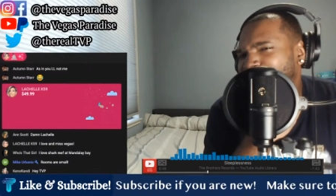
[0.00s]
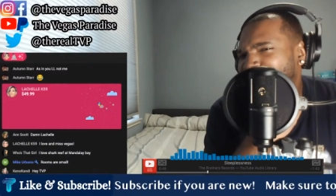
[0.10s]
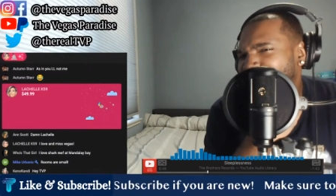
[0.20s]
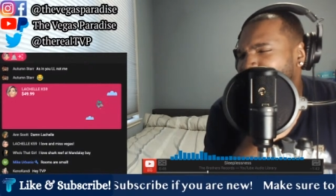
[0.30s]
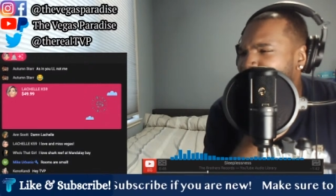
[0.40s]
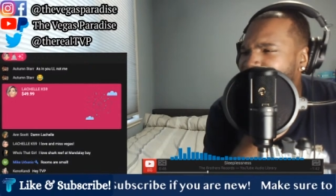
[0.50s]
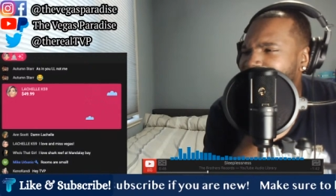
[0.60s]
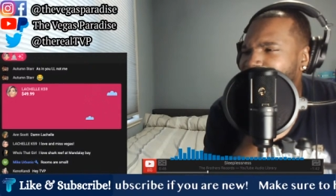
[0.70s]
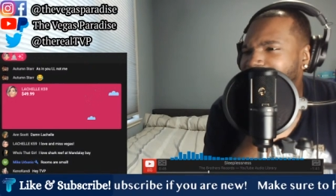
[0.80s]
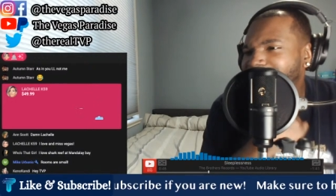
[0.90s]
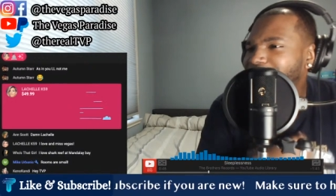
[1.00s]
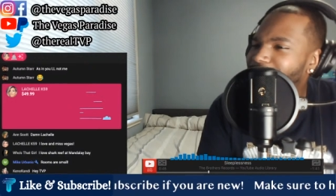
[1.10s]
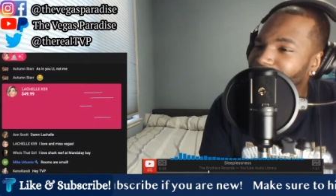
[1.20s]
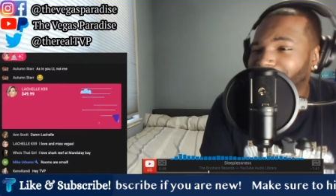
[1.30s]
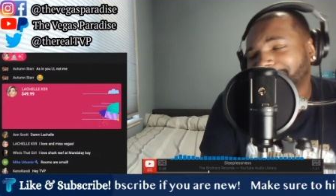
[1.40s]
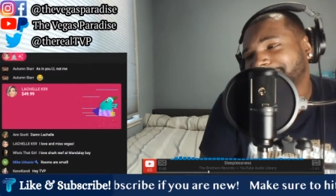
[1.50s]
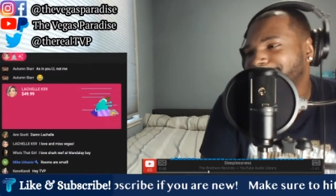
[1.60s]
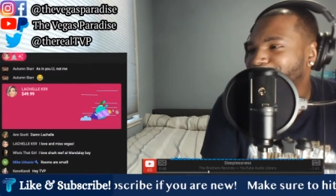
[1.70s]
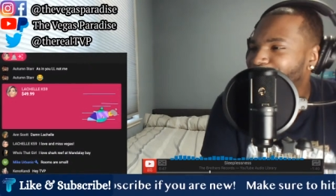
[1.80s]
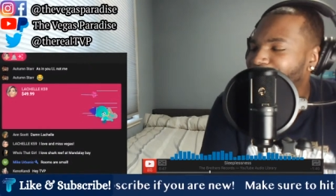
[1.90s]
to reopen midweek yet. Like,
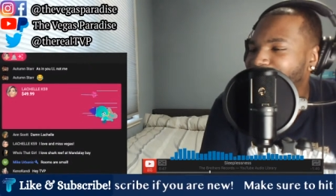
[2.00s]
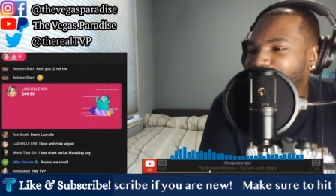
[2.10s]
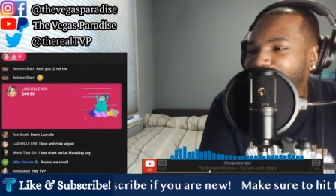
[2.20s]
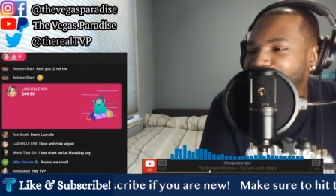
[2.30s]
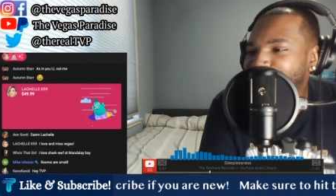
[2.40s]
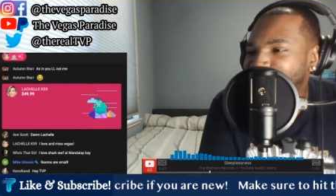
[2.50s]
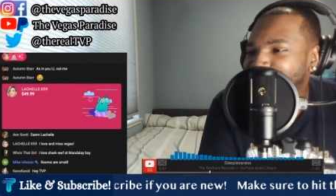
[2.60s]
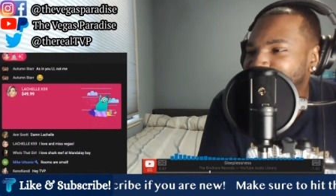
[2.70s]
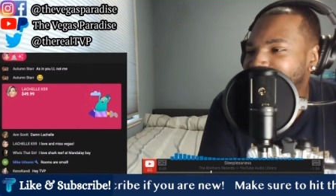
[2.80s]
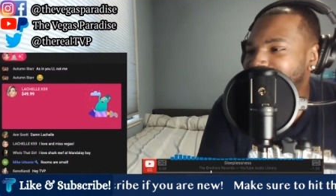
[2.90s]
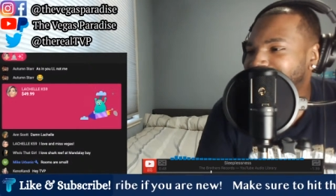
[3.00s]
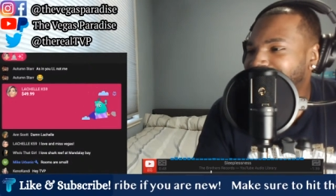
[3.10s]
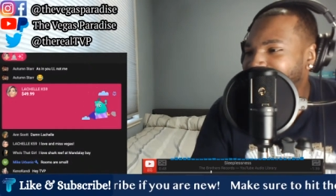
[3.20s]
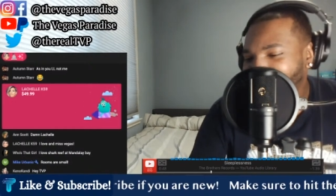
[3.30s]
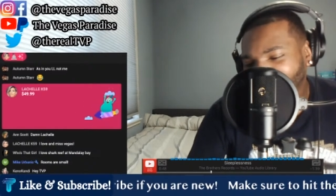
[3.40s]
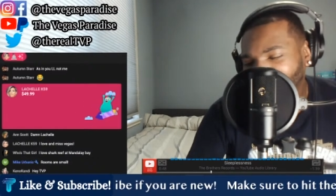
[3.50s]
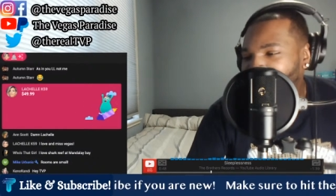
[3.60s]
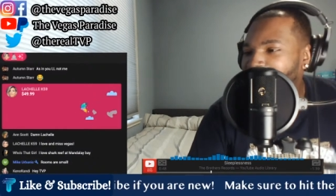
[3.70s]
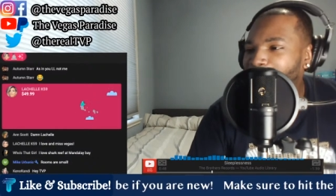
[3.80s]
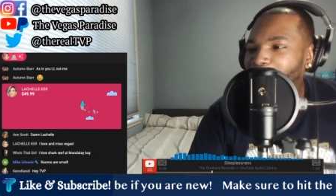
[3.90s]
found that real interesting.
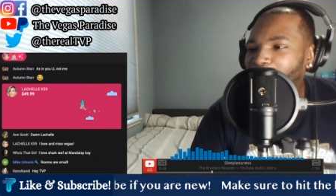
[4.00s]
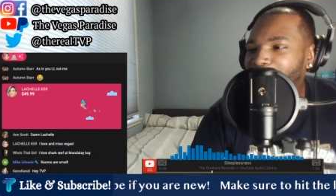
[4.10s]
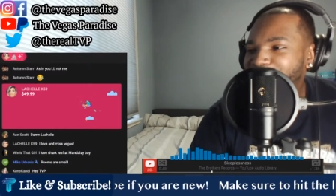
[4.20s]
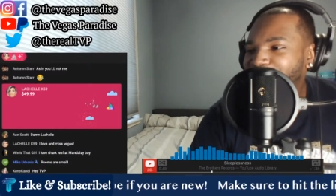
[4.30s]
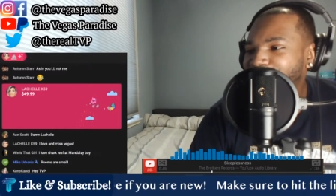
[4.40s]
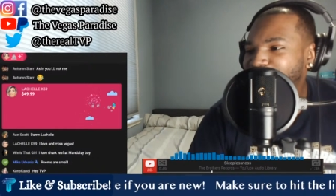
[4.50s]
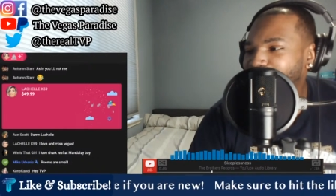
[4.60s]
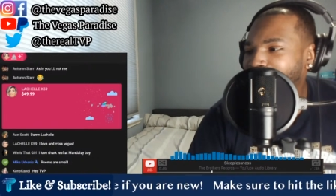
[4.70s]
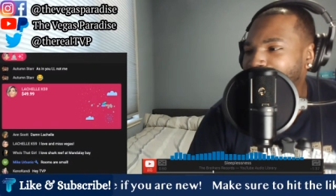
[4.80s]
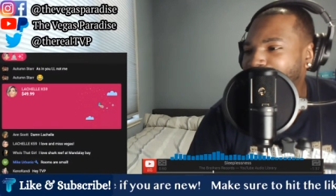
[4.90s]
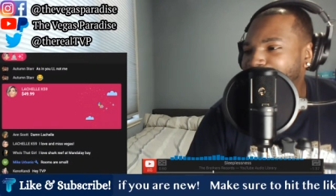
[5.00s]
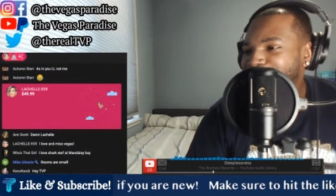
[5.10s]
But what would y'all swap out?